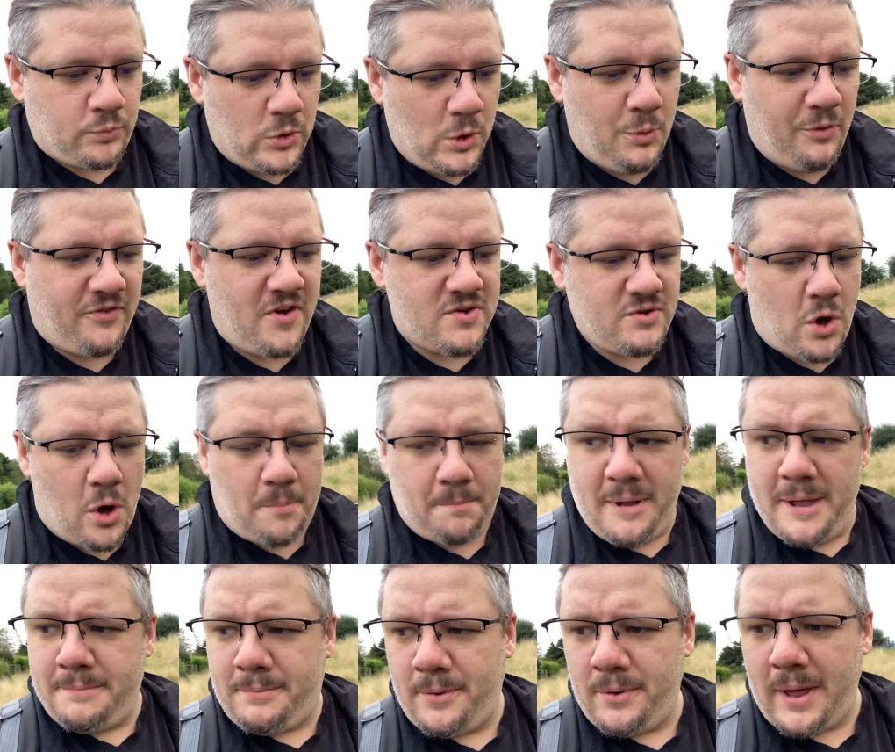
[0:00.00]
I've got
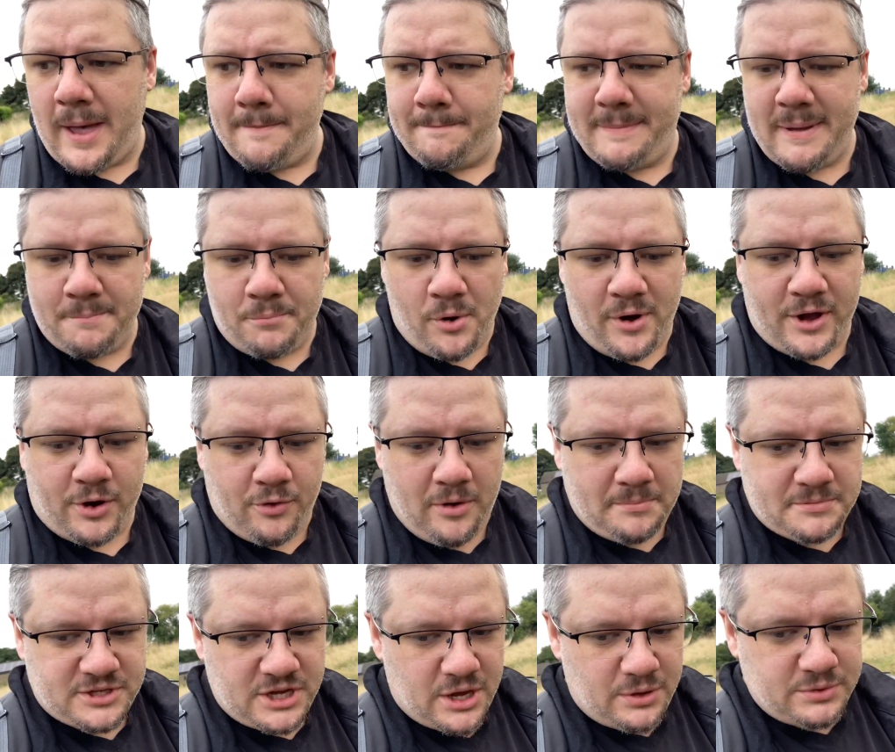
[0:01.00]
people like BitBoy
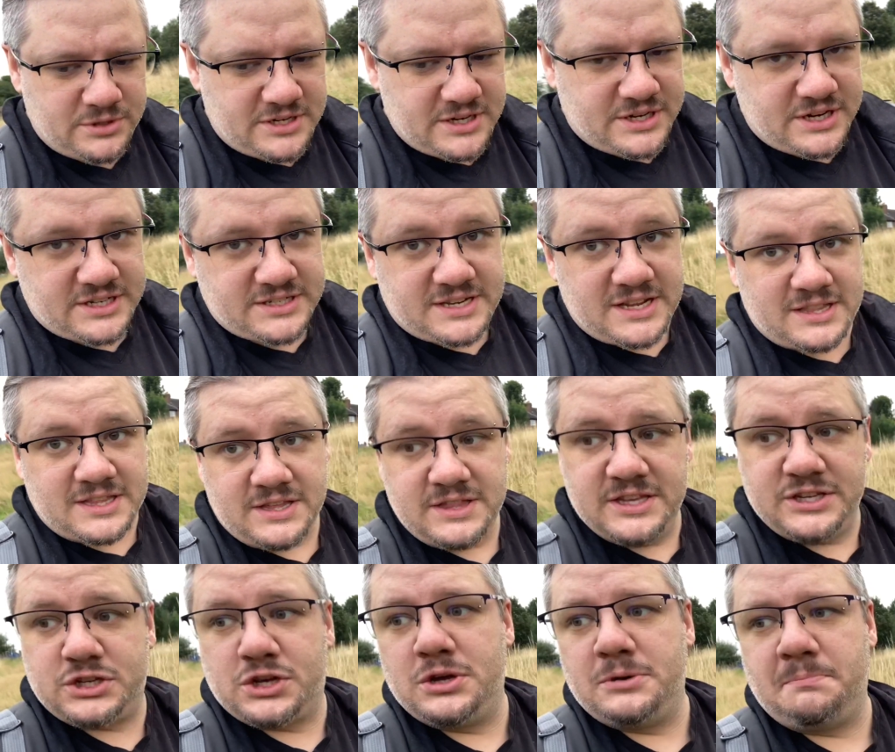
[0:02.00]
Crypto suggesting that
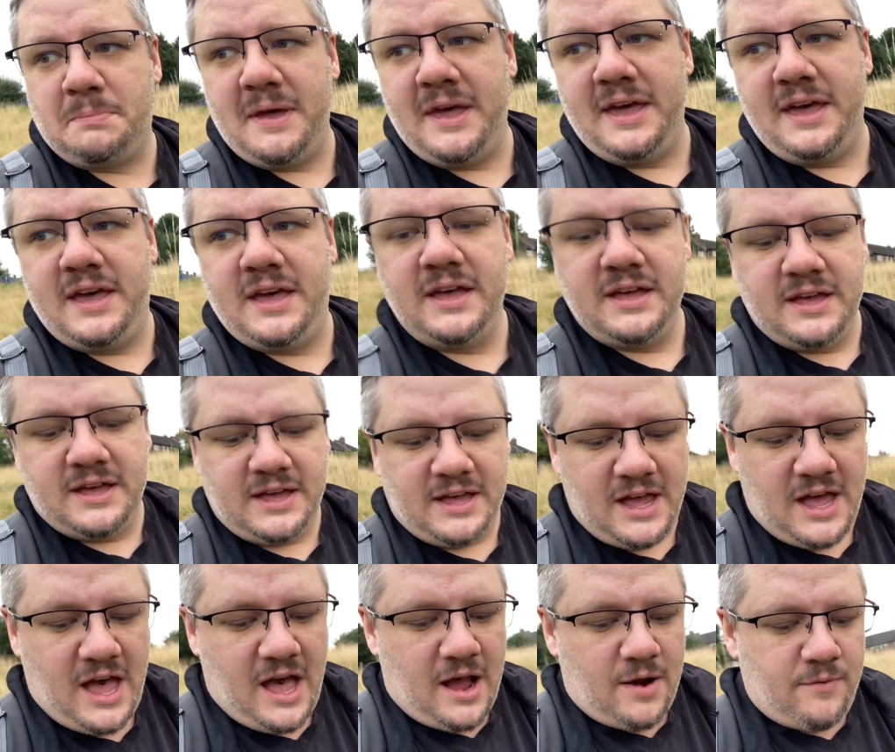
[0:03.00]
this could be
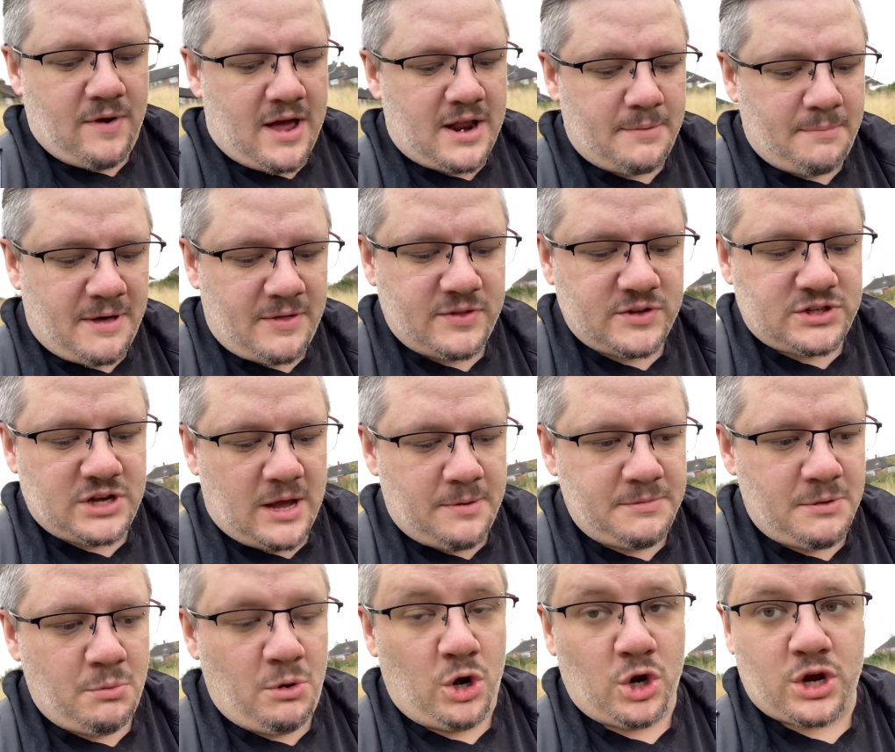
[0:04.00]
around about the time
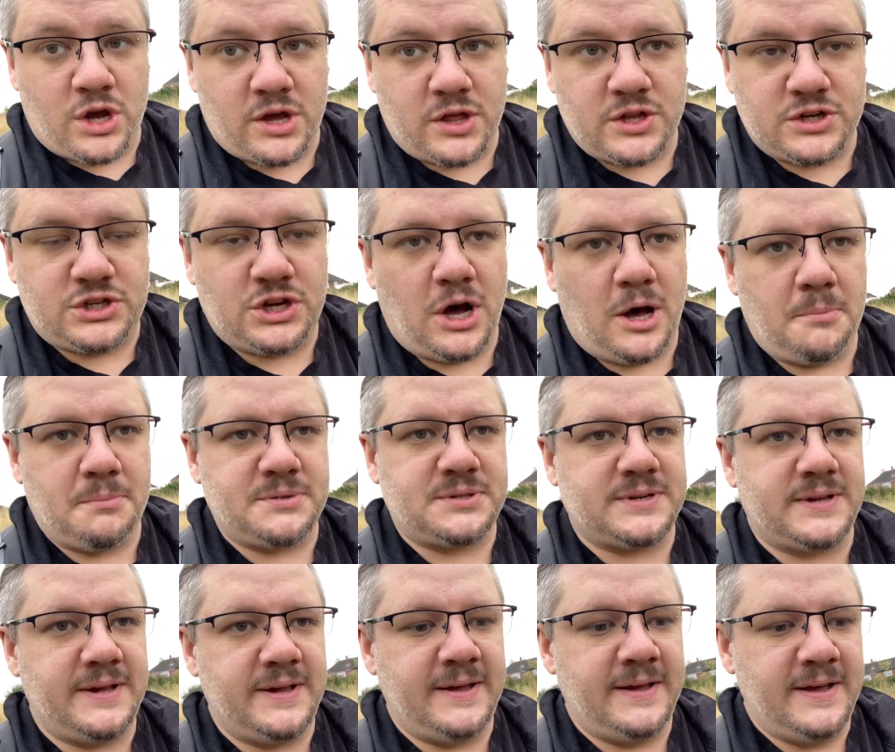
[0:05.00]
that we're looking at the
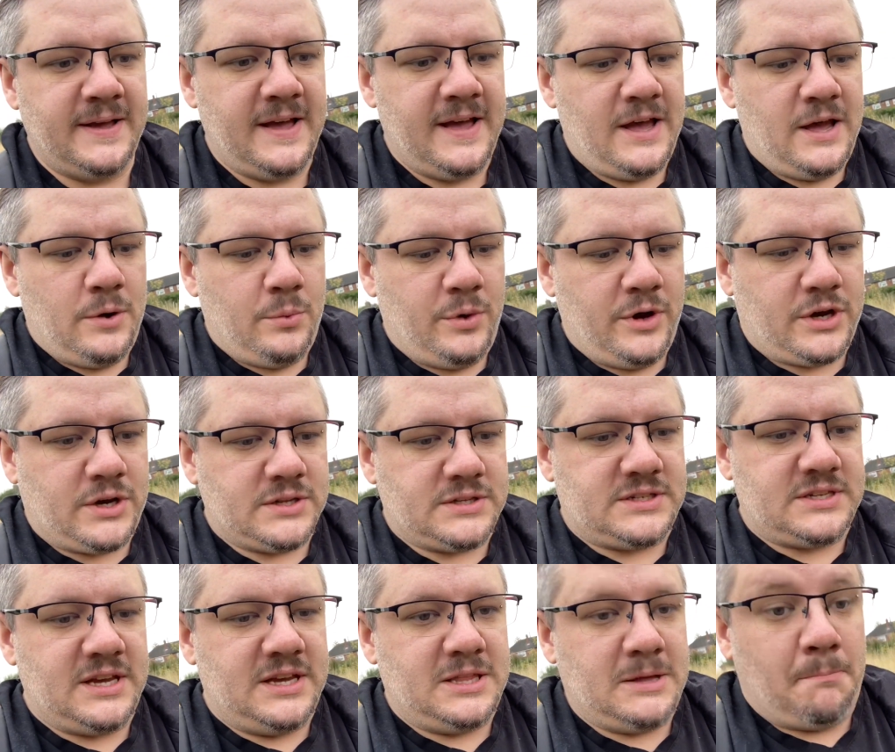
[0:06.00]
tops. We could
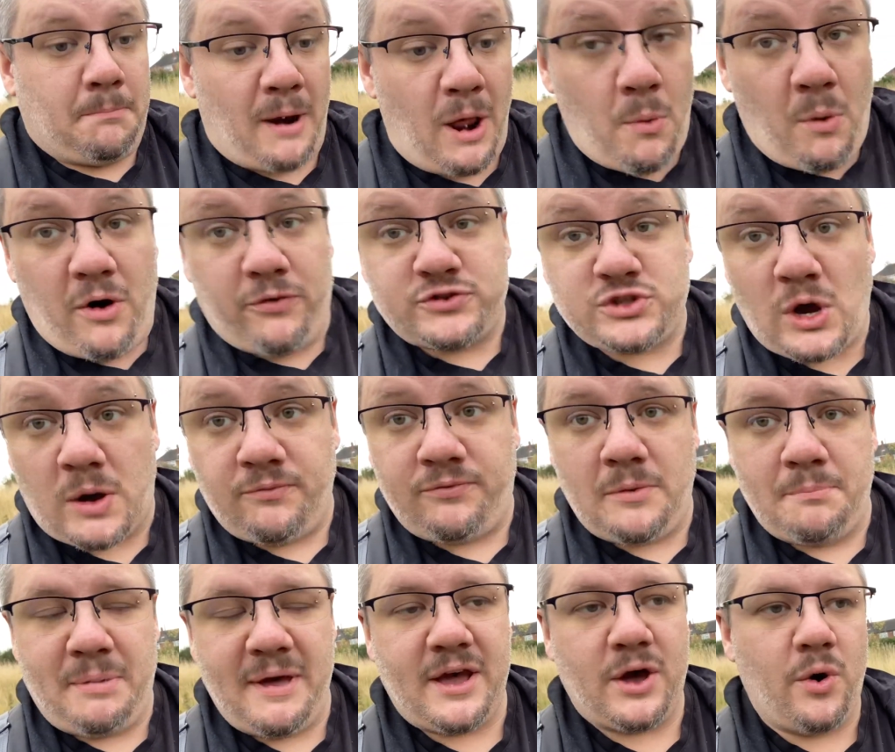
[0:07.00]
see the blow off top
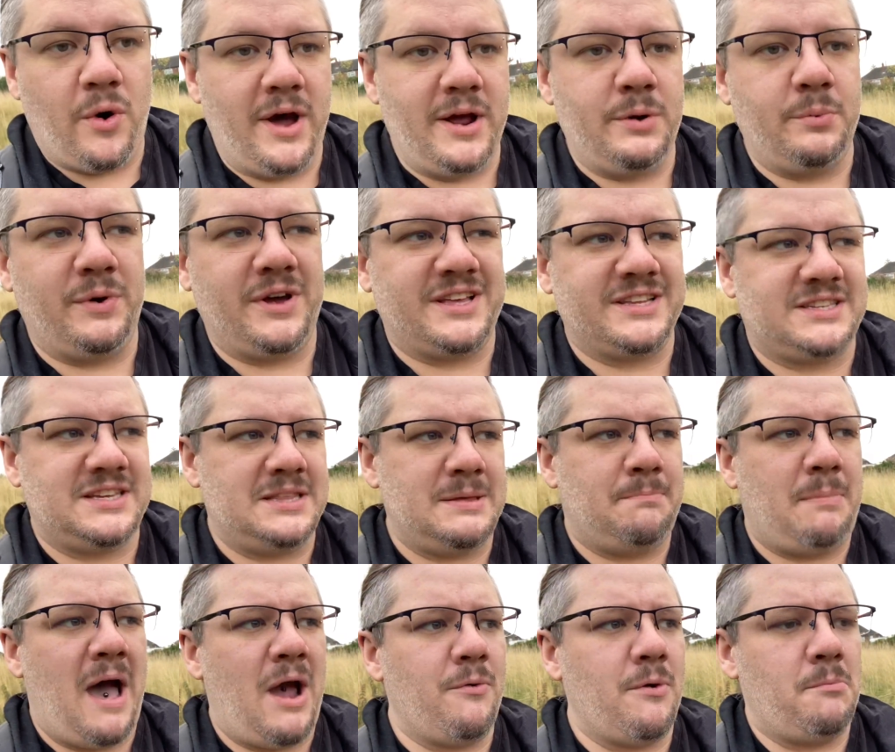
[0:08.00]
for Bitcoin. We could see the
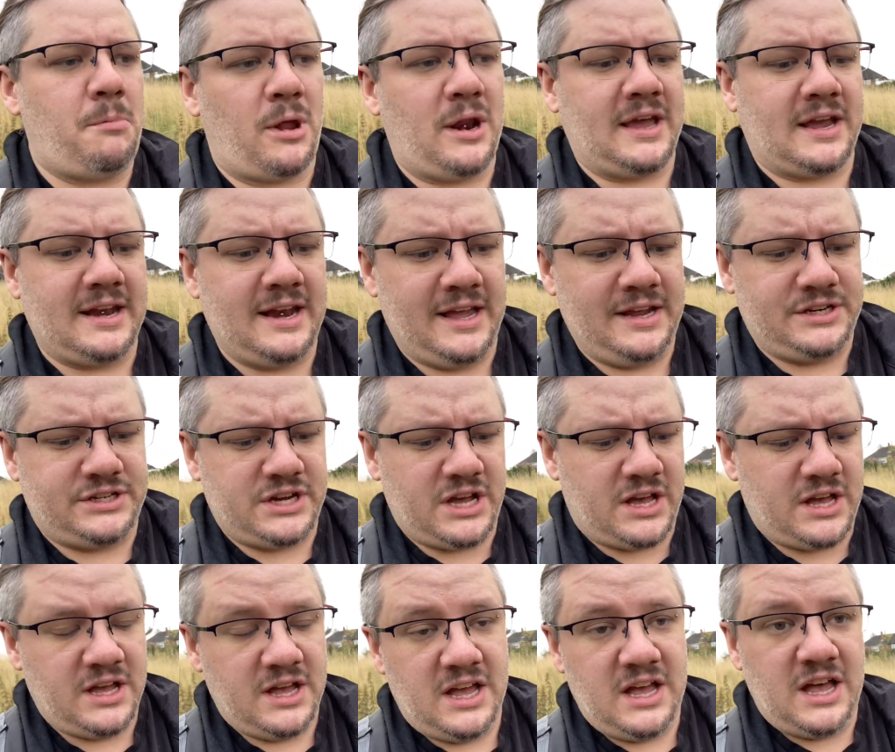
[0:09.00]
parabolic
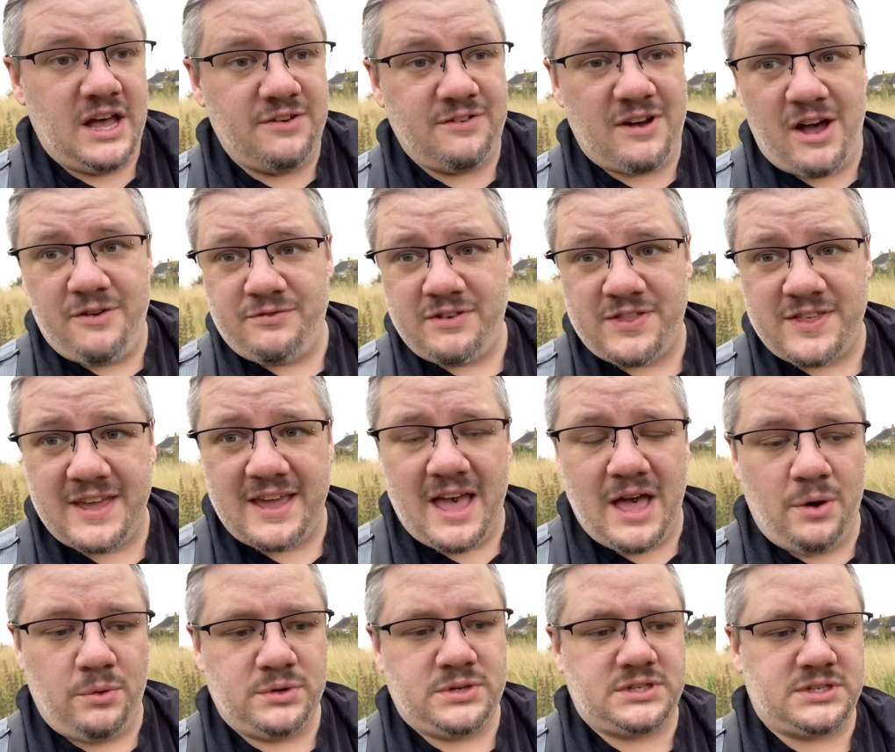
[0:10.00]
nature of everything
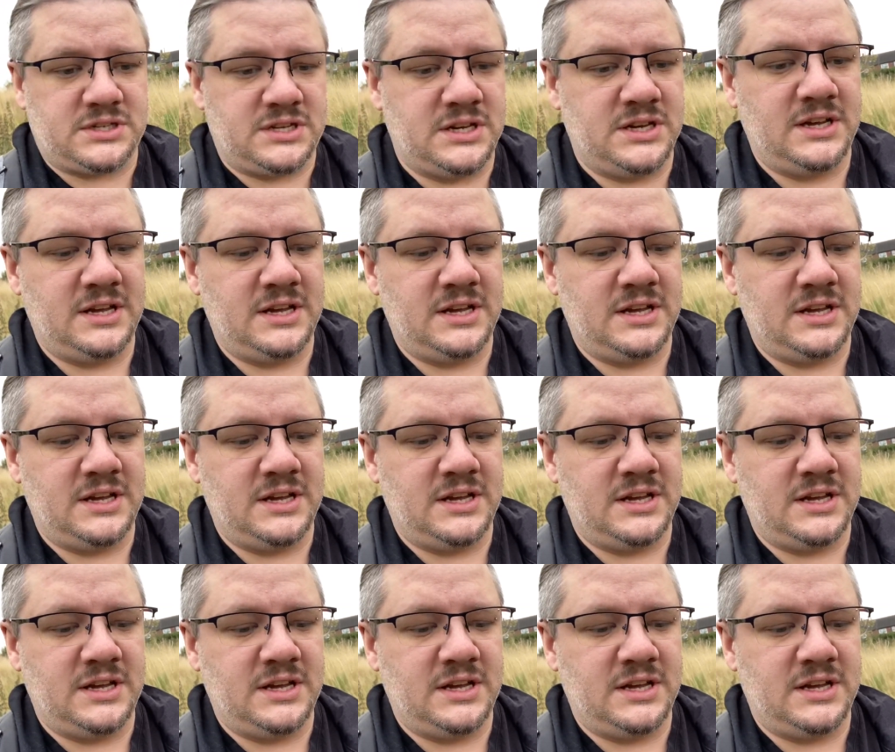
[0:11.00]
else,